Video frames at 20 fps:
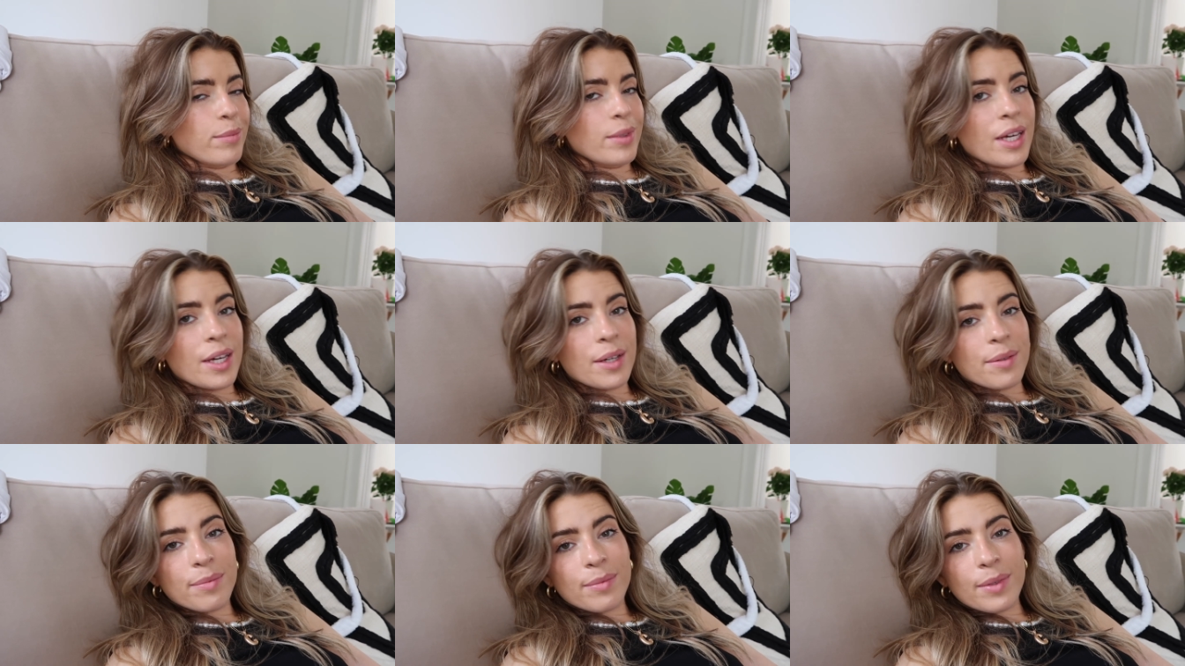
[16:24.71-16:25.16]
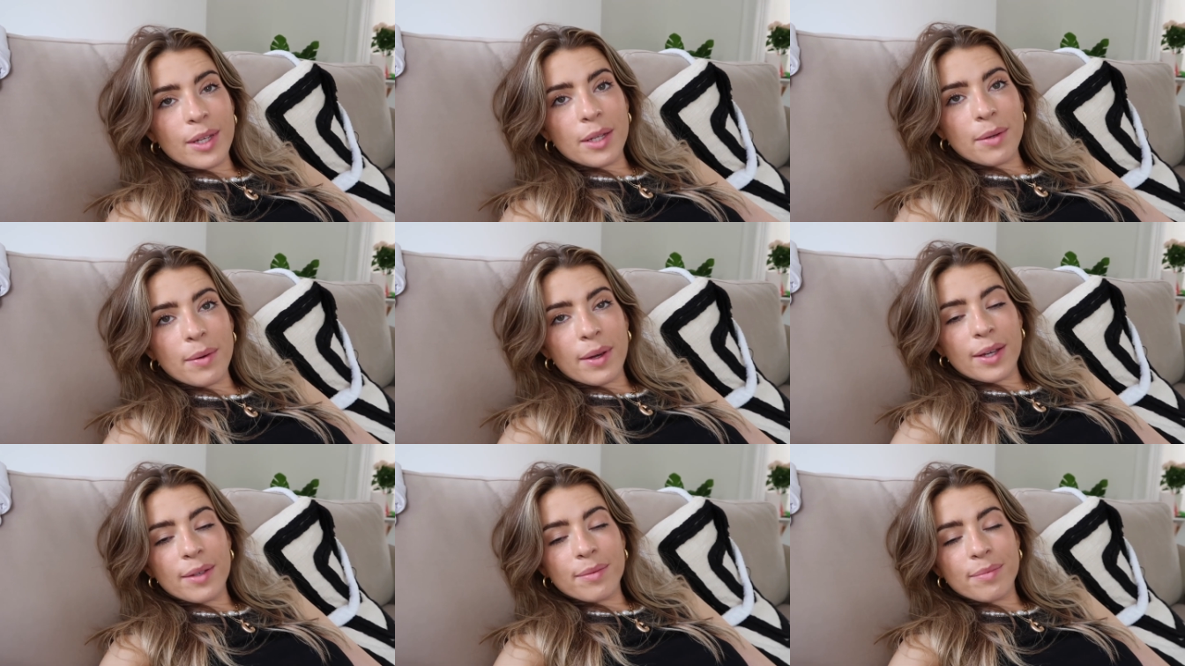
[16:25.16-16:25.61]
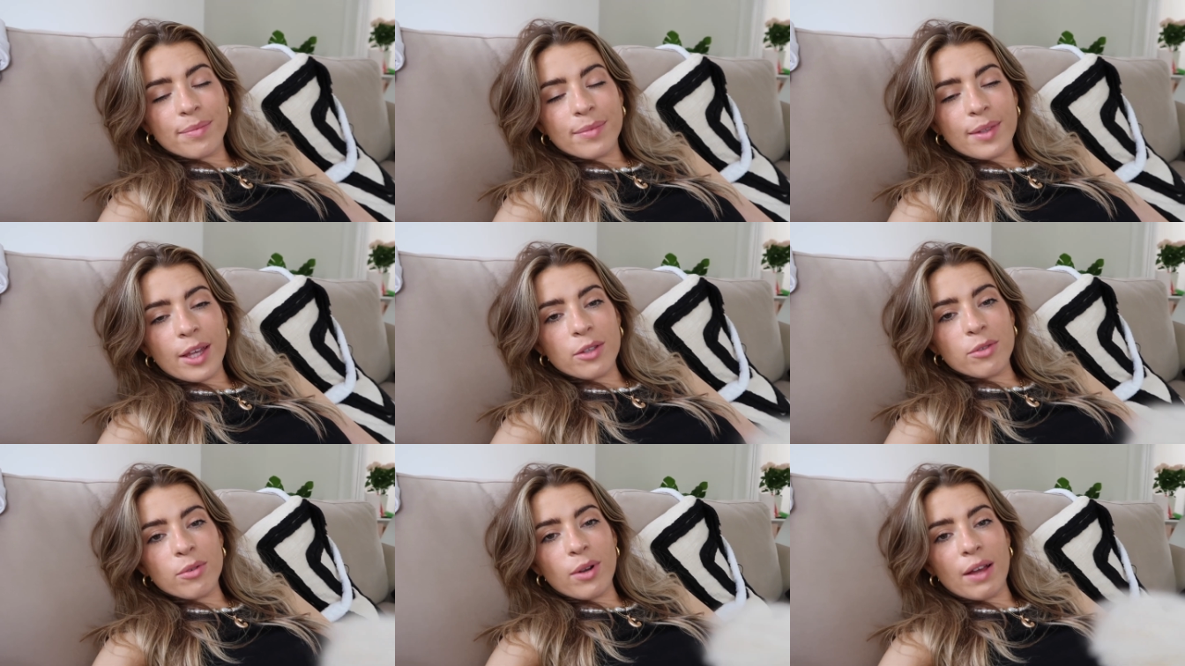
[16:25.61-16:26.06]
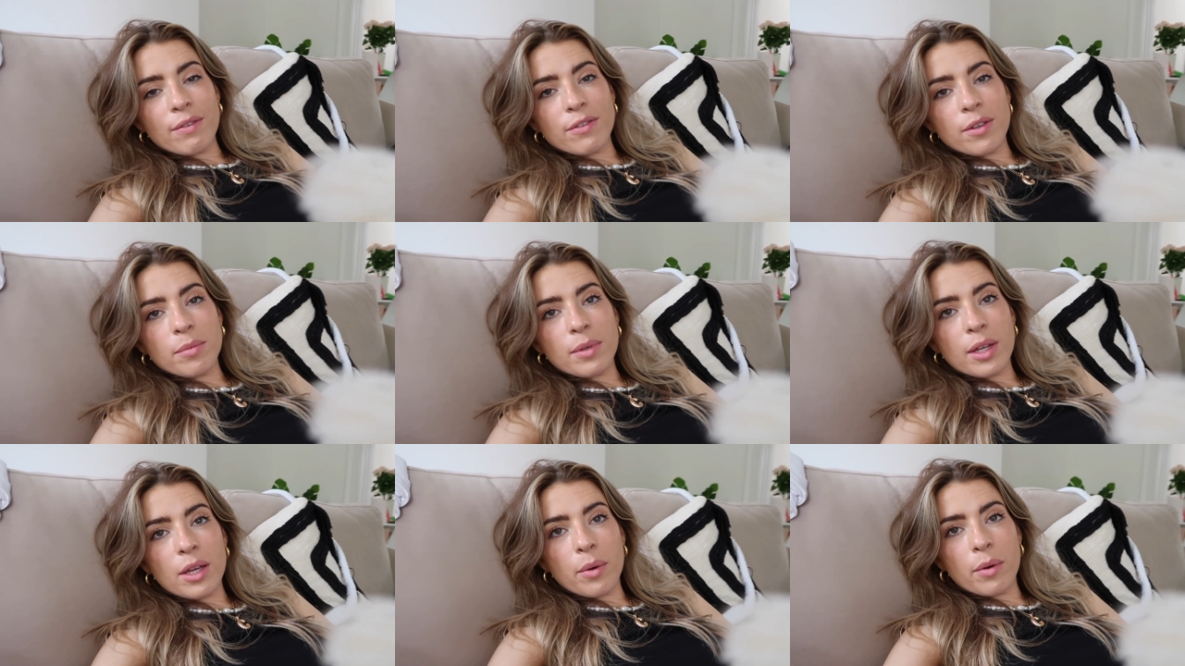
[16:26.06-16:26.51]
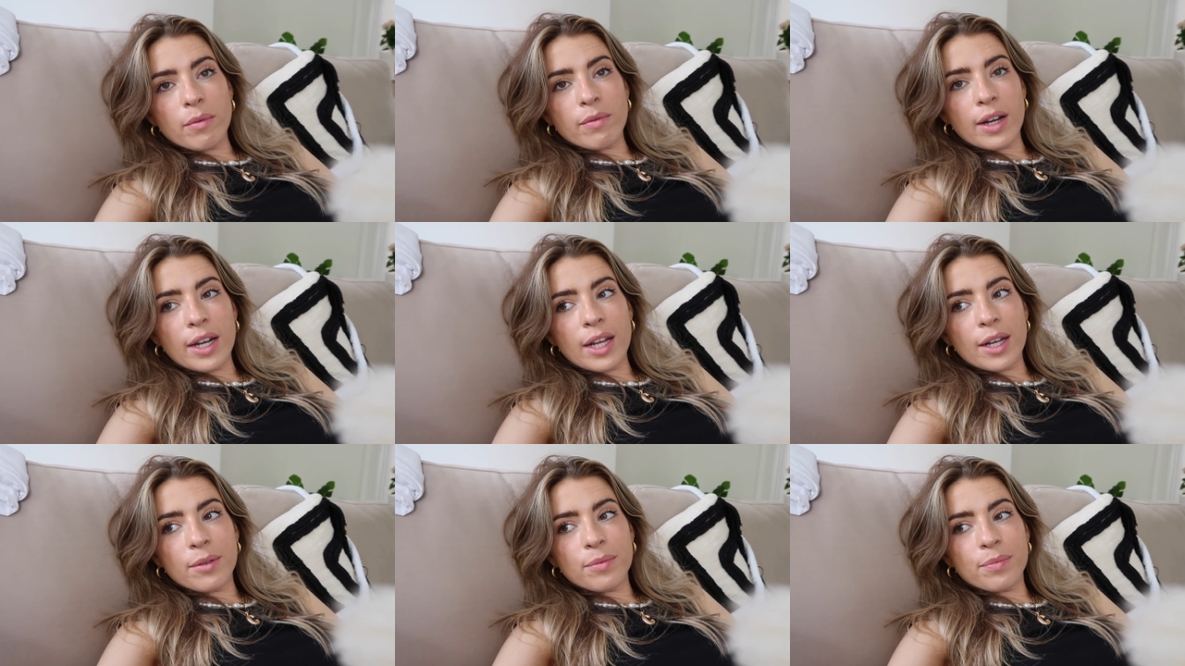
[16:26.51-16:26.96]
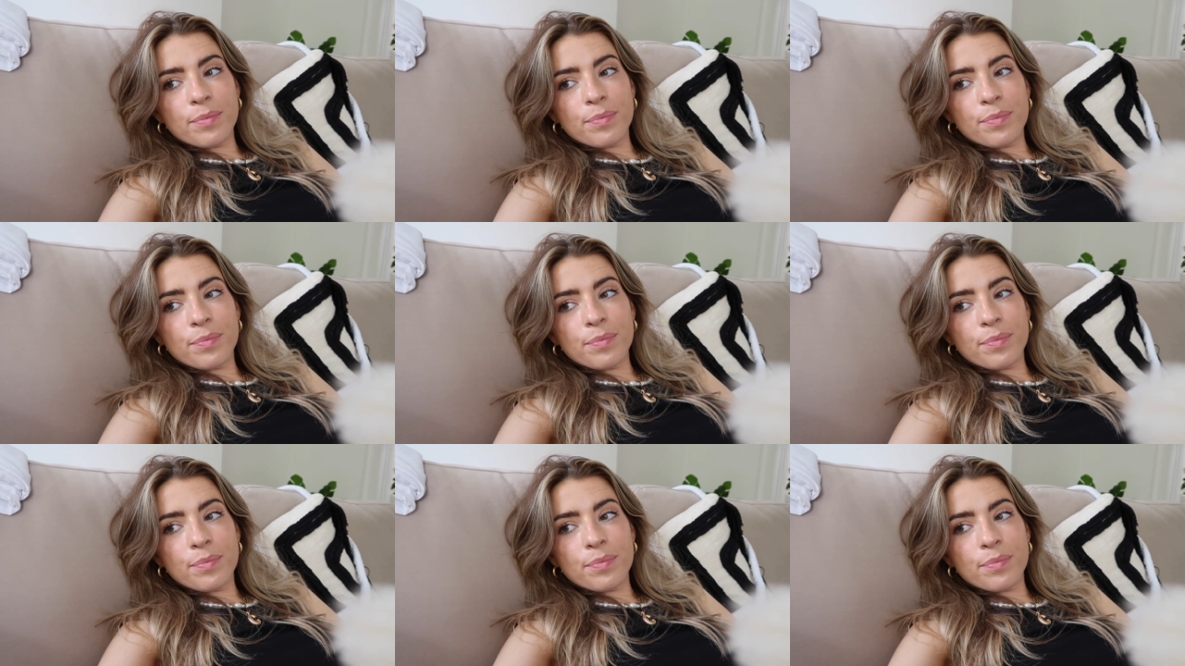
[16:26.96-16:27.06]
Yeah, anyway, that's all I have to update you on right now.